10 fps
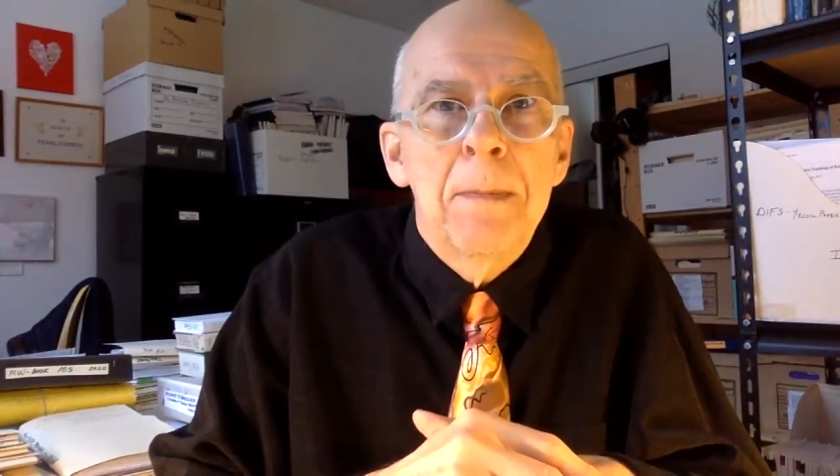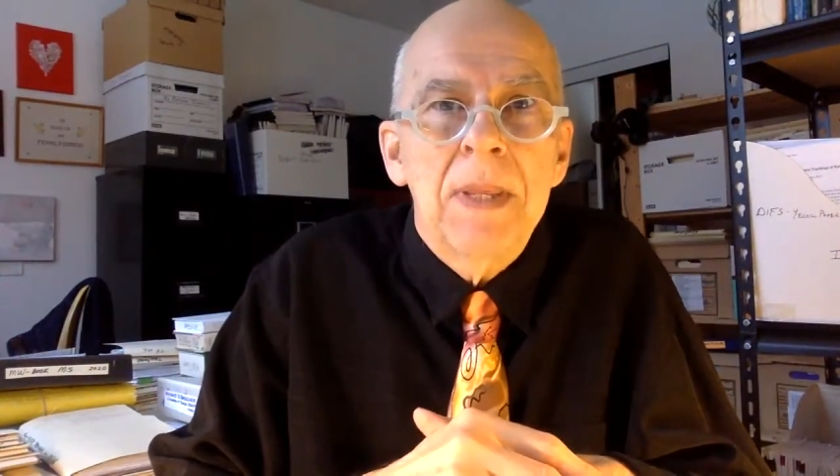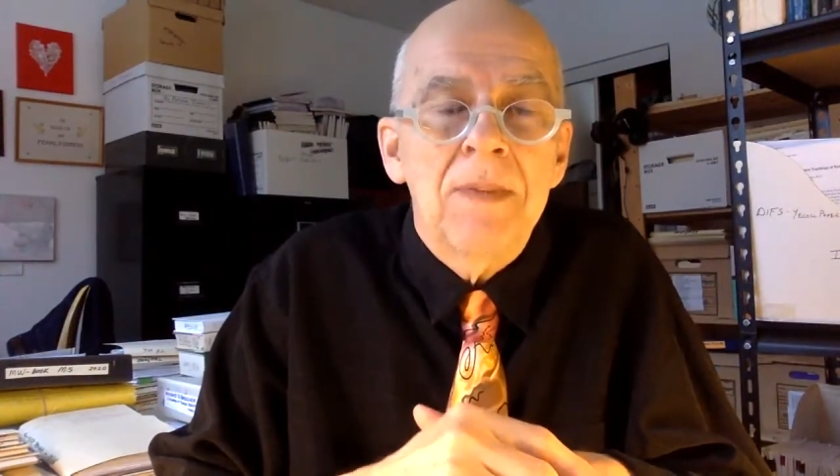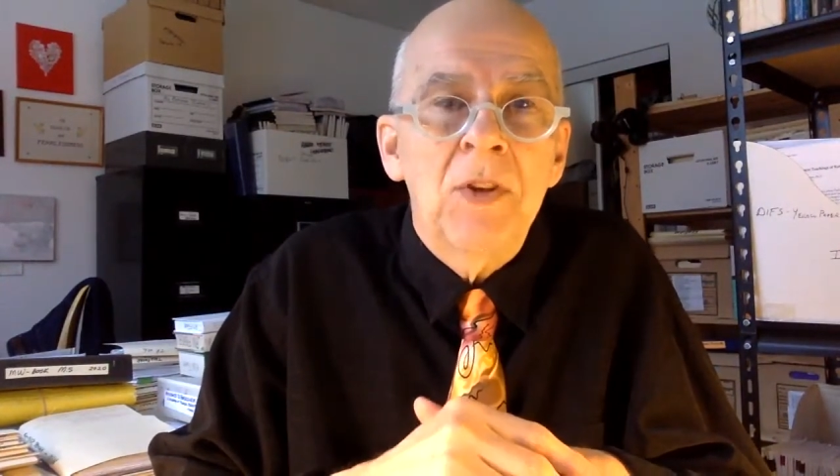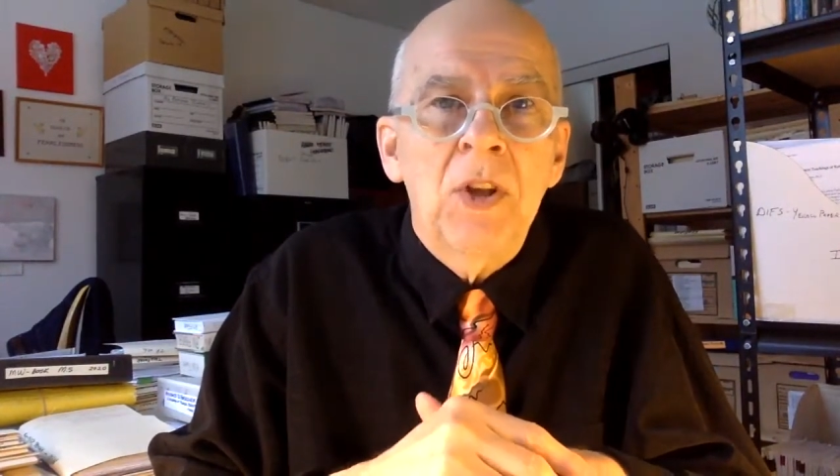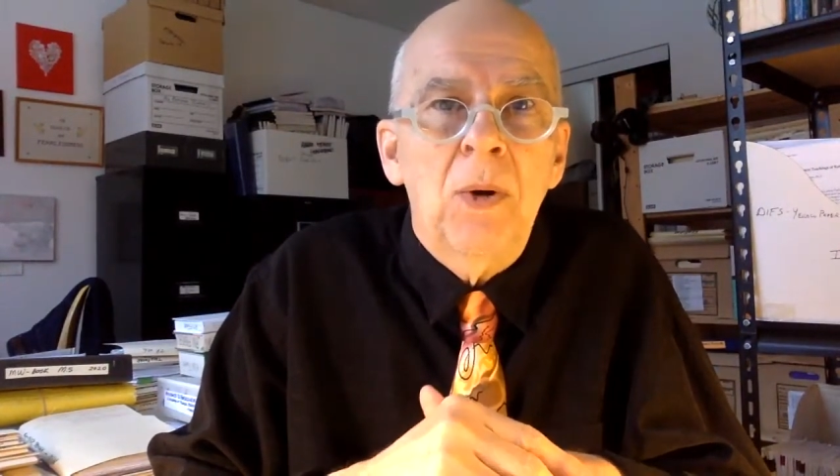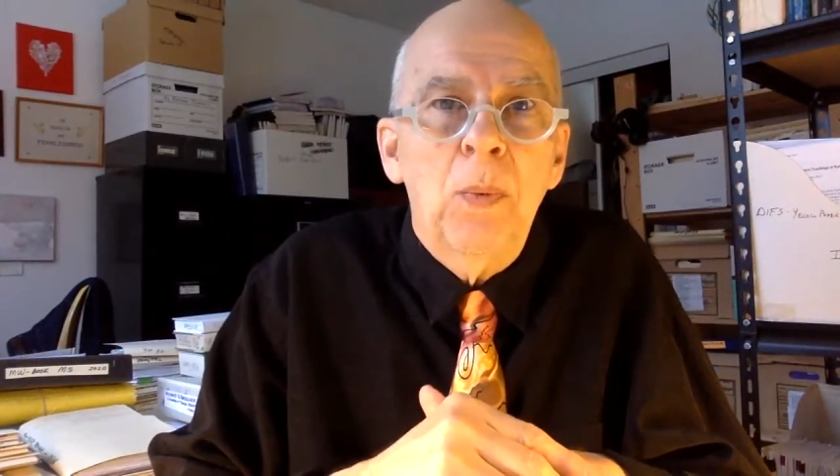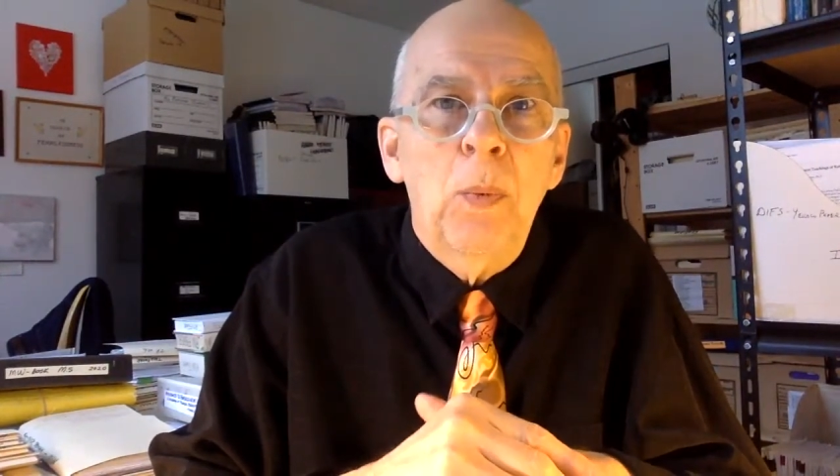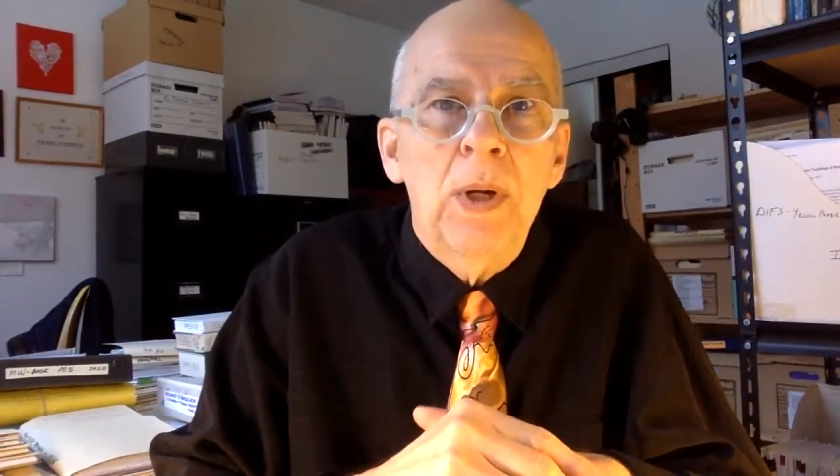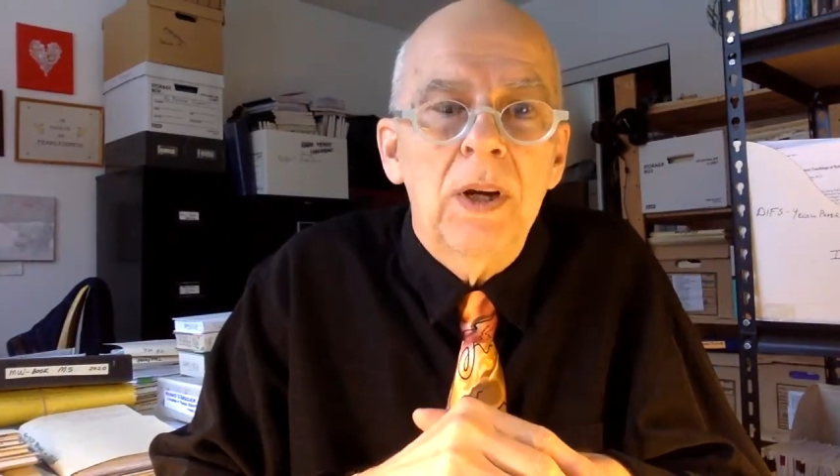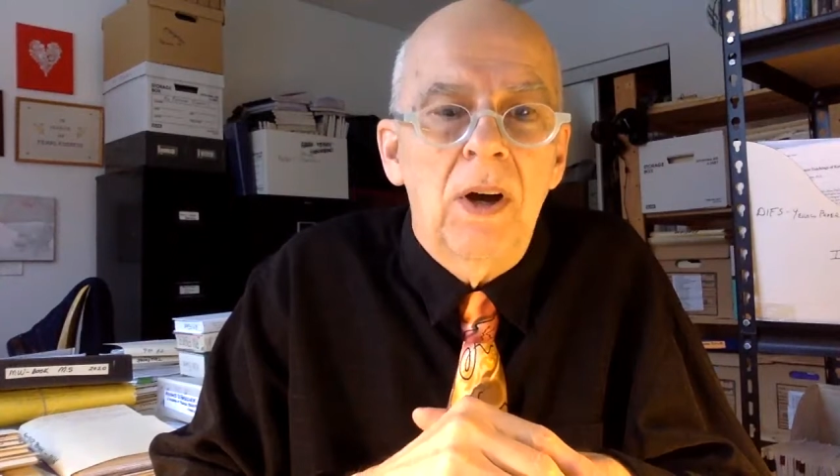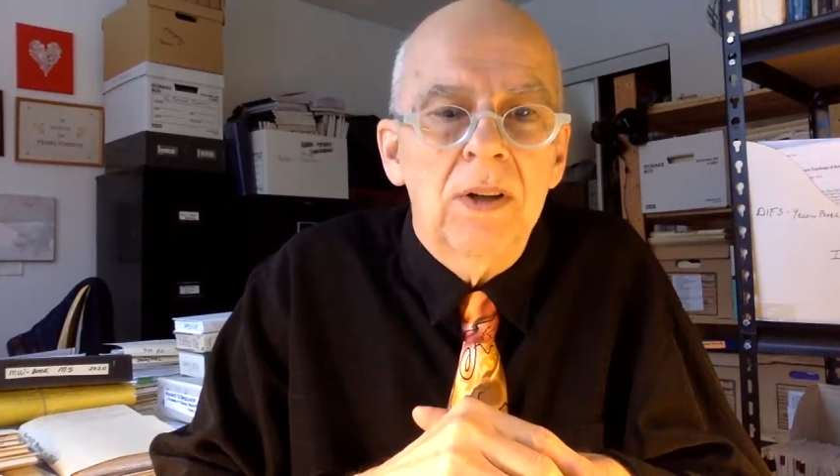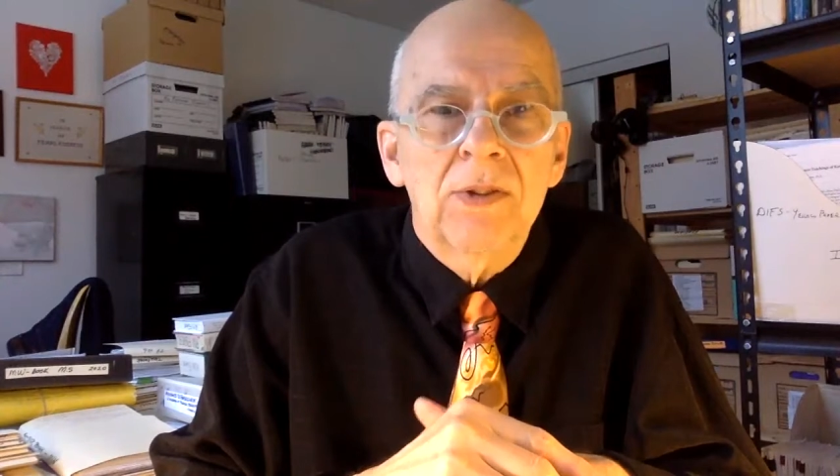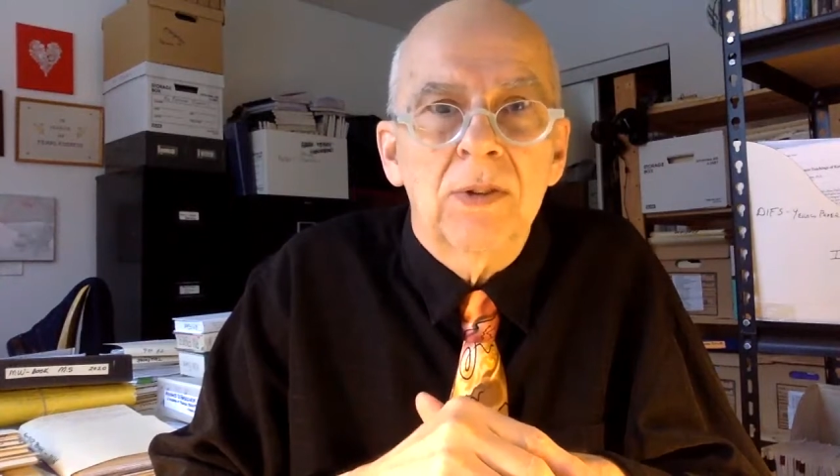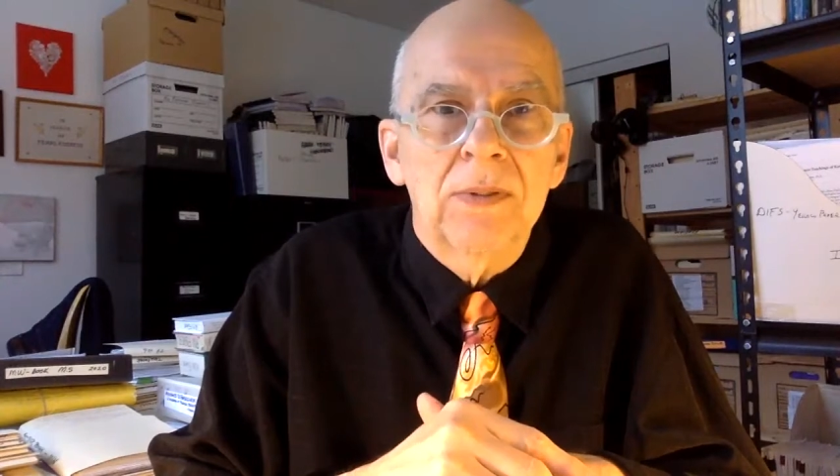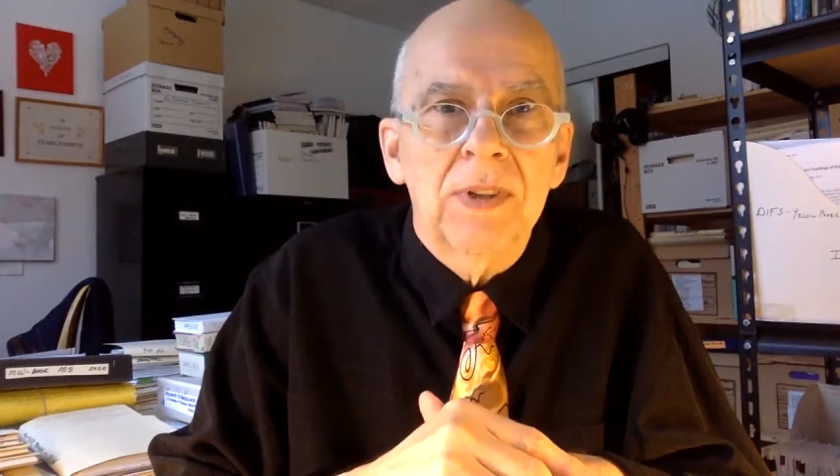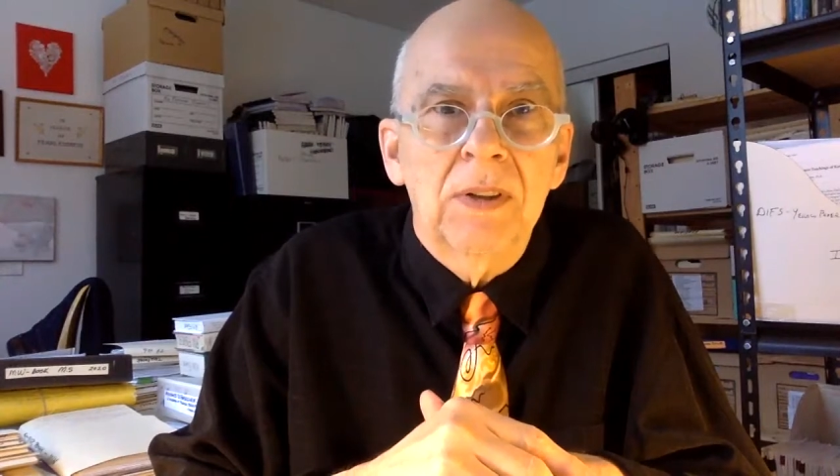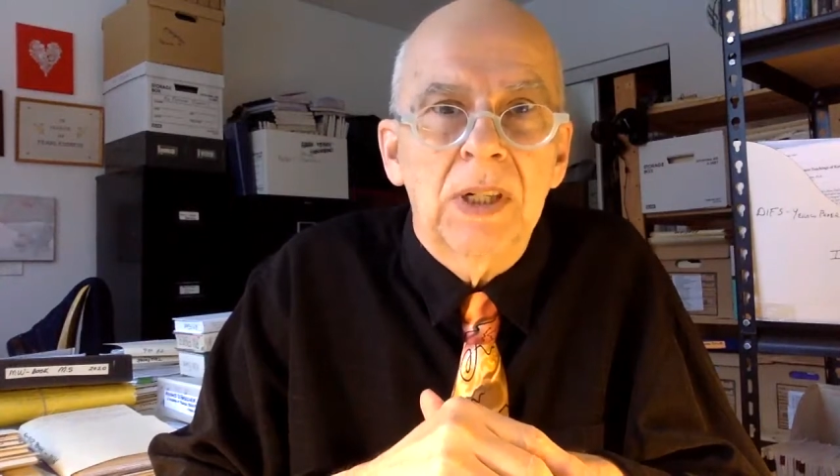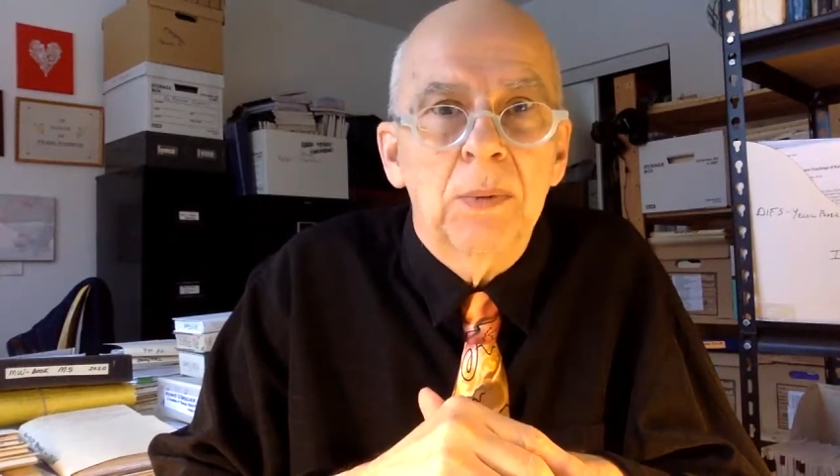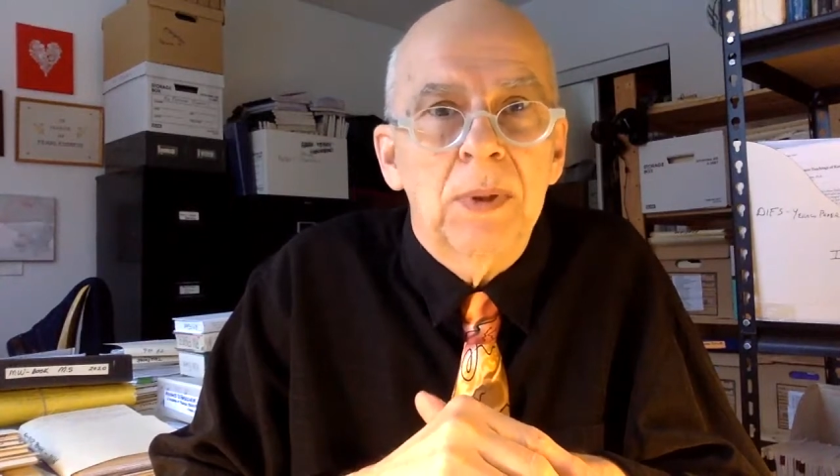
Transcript: Even though we all sort of agreed,